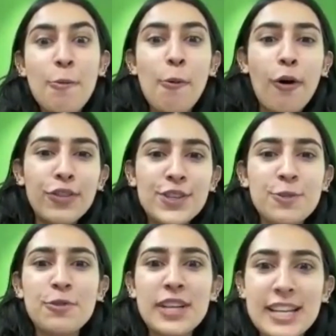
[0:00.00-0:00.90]
wants
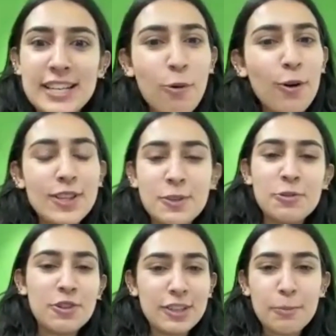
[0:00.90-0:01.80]
to read, wants to
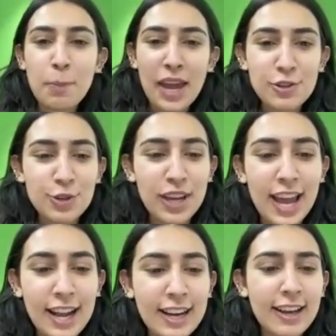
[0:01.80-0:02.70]
turn a page
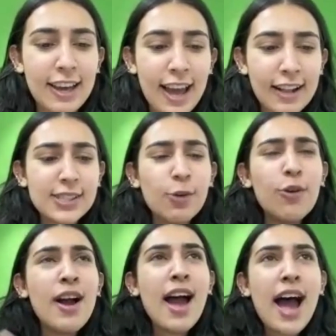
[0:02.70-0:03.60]
again and again.
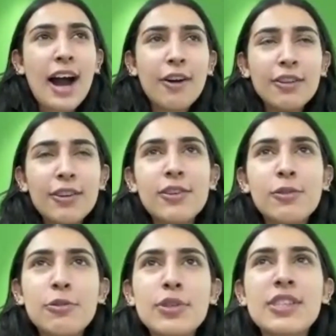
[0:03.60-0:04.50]
So how do you
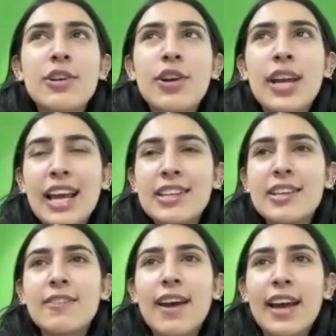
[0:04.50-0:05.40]
use
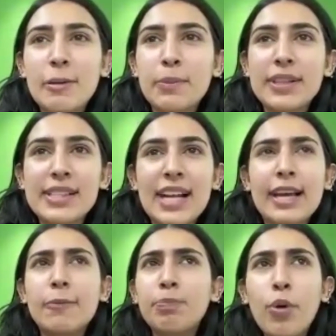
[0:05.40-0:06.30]
creative elements,
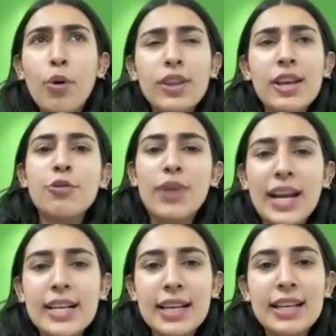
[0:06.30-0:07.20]
like both in
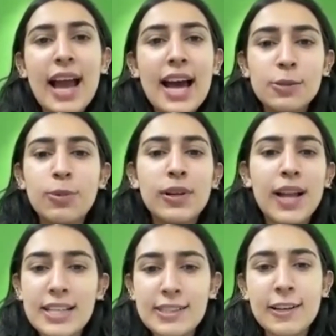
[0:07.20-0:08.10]
writing as well
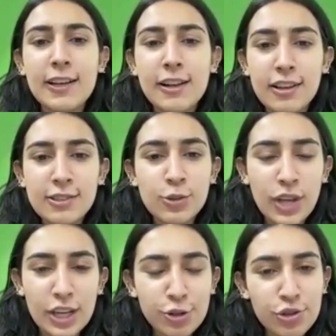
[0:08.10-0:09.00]
as in
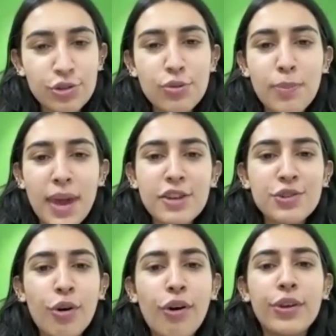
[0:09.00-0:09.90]
illustration, to make
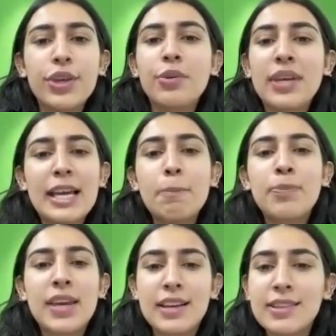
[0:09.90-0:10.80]
sure you keep
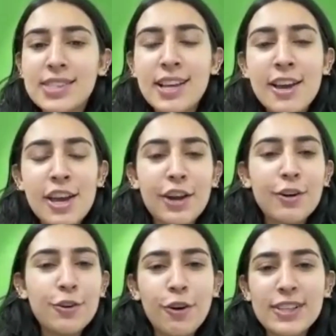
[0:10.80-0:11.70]
kids
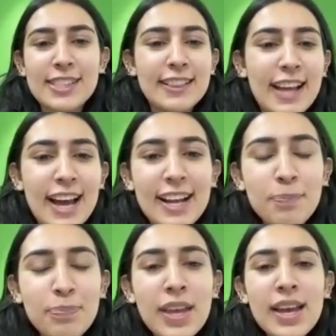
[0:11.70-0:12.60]
engrossed in that?
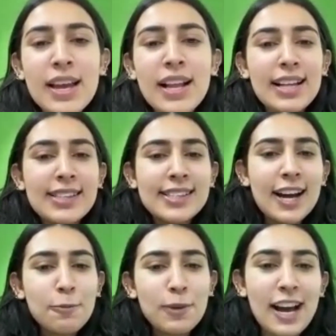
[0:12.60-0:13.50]
Let's
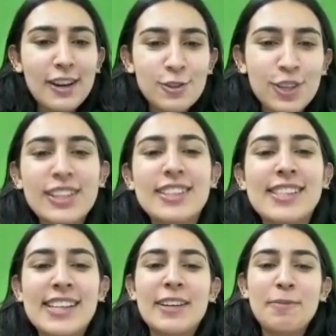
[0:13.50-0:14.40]
start with Akshay
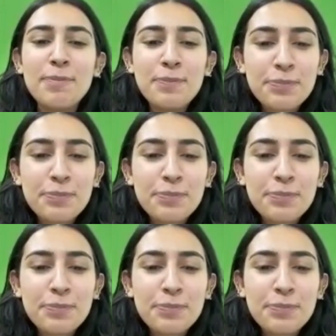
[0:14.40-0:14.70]
this time.